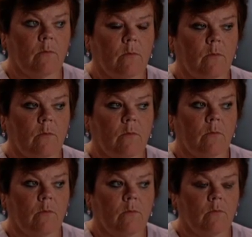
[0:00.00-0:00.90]

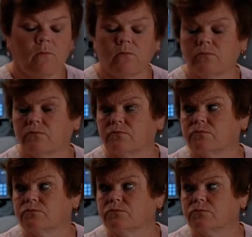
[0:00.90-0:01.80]

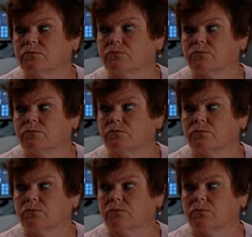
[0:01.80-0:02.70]

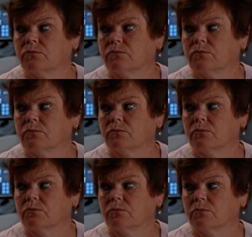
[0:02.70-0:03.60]

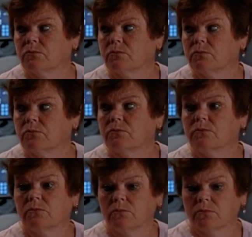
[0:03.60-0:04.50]

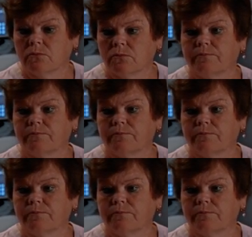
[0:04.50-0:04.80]
[no speech]